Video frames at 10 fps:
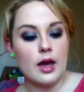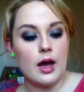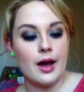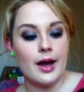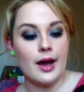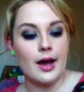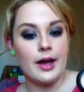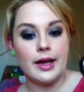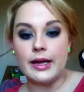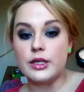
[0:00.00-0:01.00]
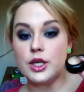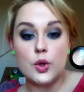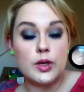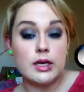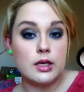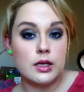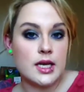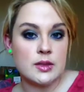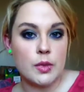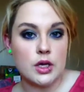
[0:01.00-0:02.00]
I don't need it
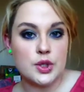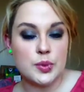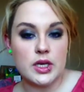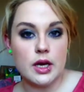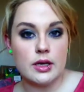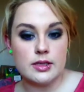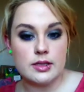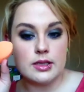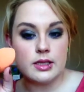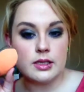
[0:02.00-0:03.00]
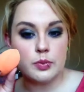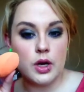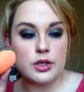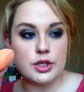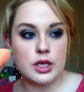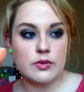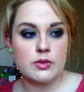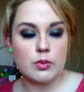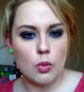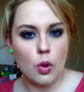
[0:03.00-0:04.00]
as much because this sponge gives
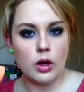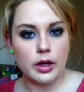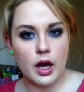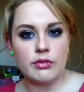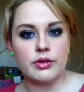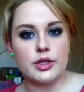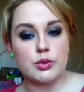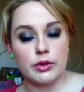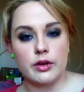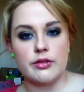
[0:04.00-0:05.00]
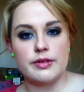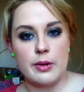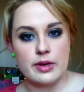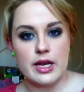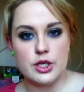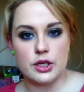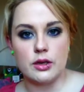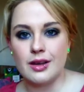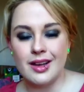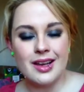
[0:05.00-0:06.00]
more coverage with your
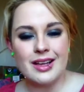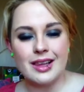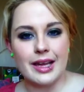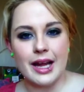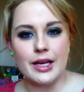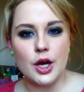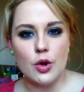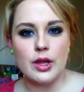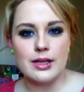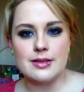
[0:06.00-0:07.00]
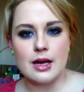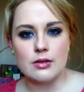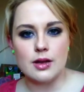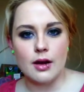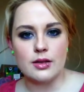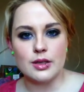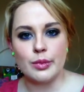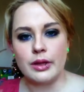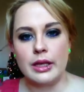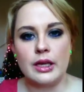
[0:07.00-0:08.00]
foundation. Like, I know that sounds hard to
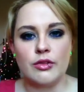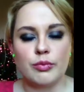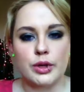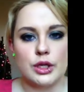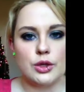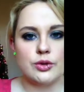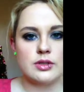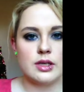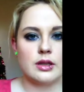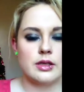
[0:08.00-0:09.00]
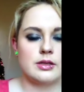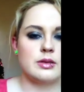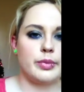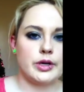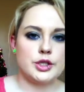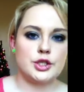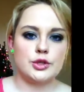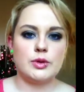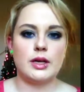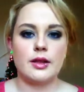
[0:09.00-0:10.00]
believe, but using this sponge
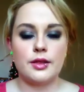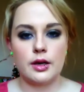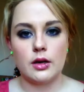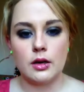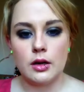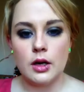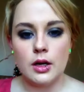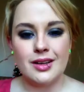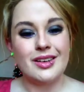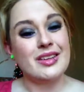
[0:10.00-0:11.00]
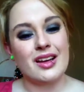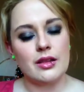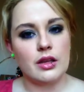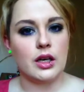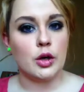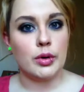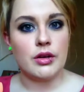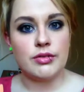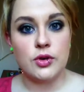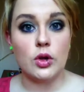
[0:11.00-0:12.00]
you get a thicker, not thicker, but a
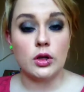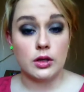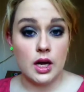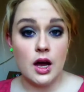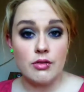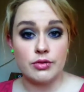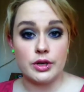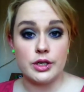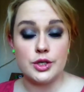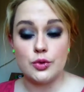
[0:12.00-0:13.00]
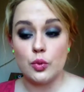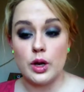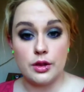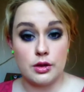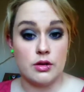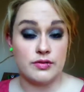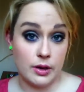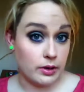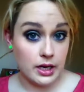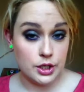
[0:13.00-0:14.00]
fuller coverage with your
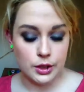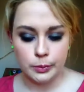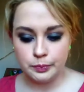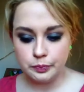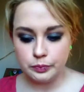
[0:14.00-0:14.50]
foundation.